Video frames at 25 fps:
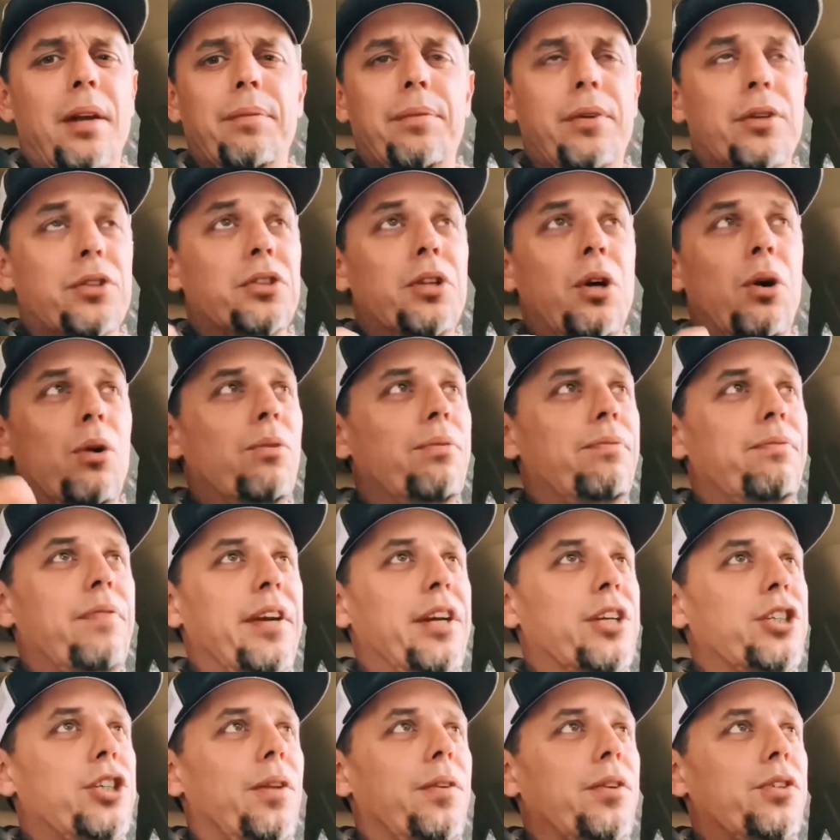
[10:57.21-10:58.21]
There's no
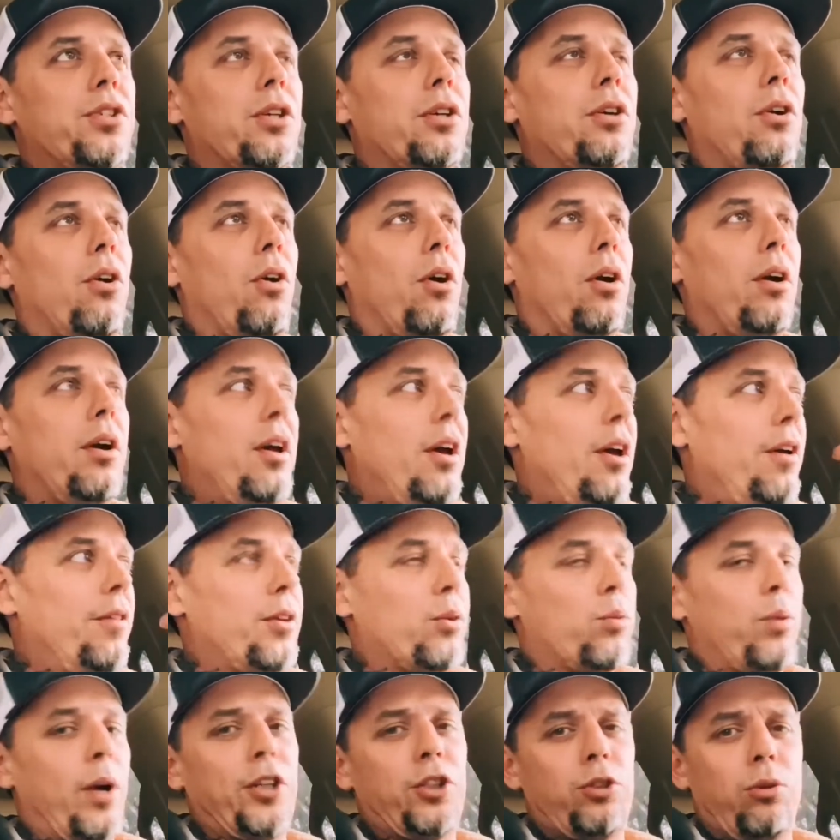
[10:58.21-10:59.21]
finish on the cigar.
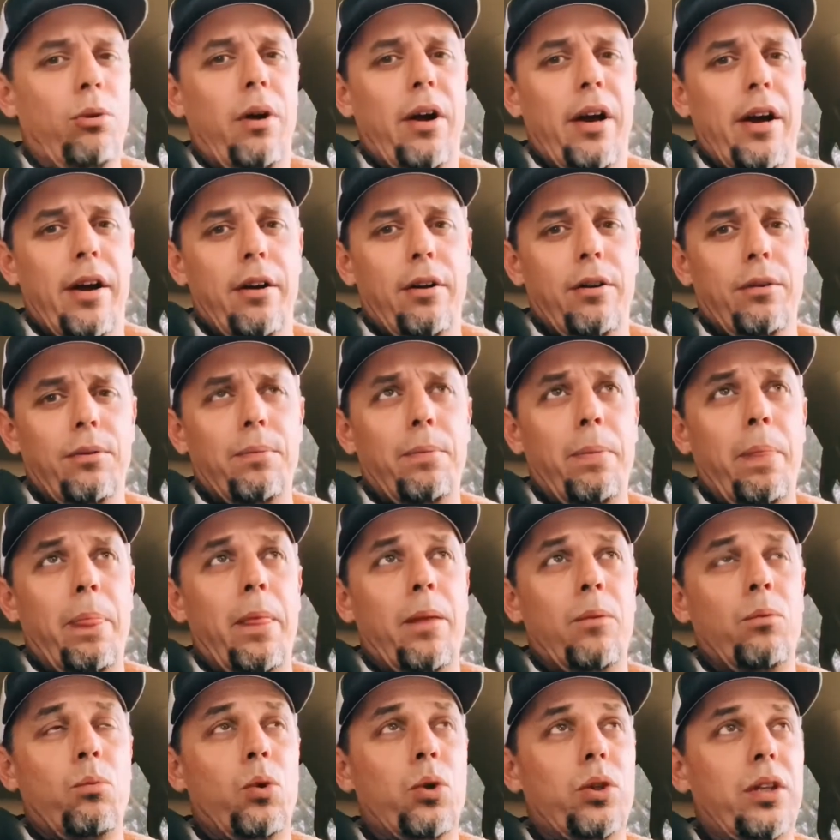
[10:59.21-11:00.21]
The retrohale
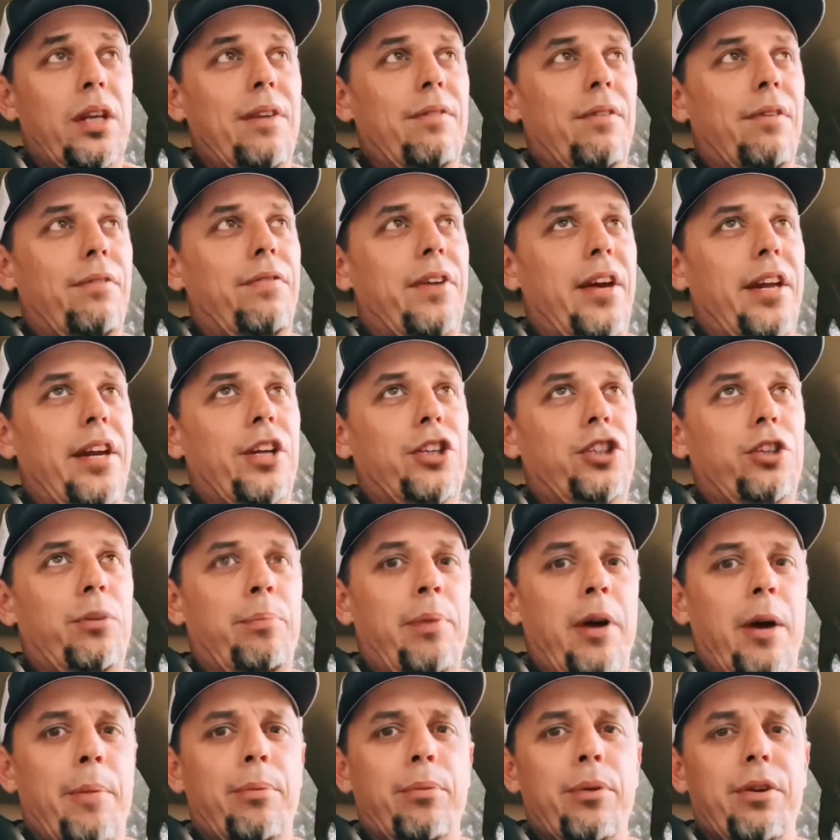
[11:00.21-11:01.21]
will leave a finish, a
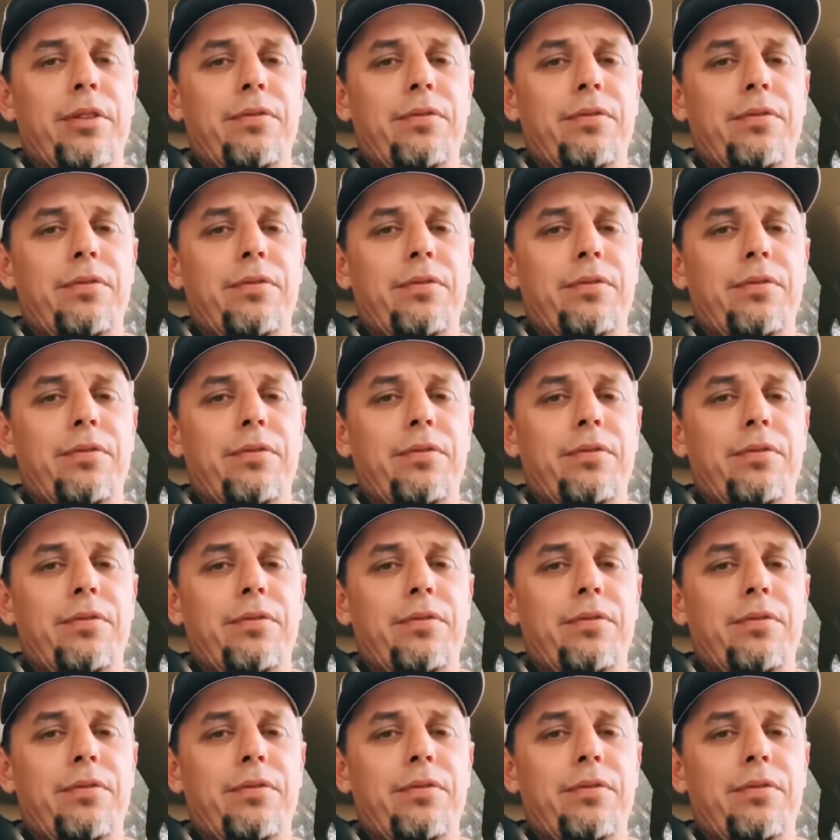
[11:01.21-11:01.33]
peppery